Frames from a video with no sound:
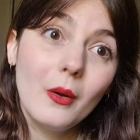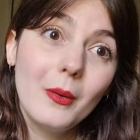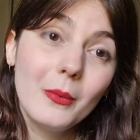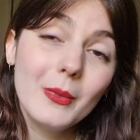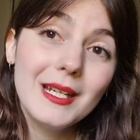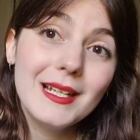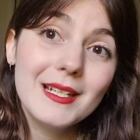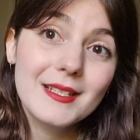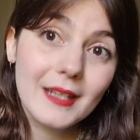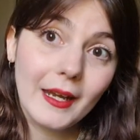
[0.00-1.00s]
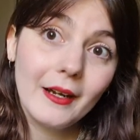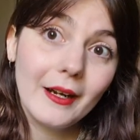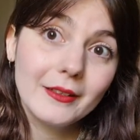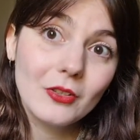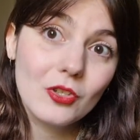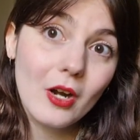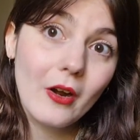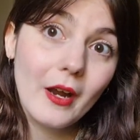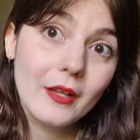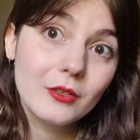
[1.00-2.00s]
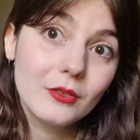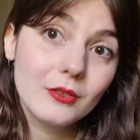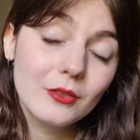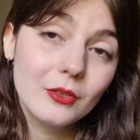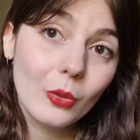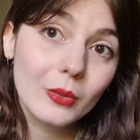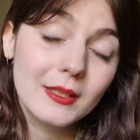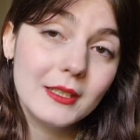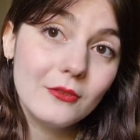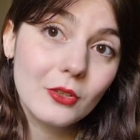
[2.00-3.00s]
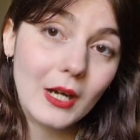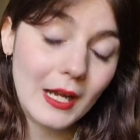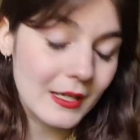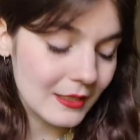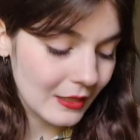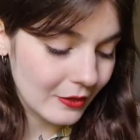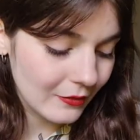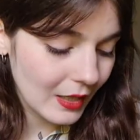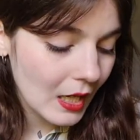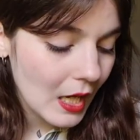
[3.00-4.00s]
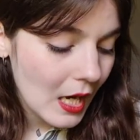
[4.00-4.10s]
really stare at the chart and not leave your eyes out of it.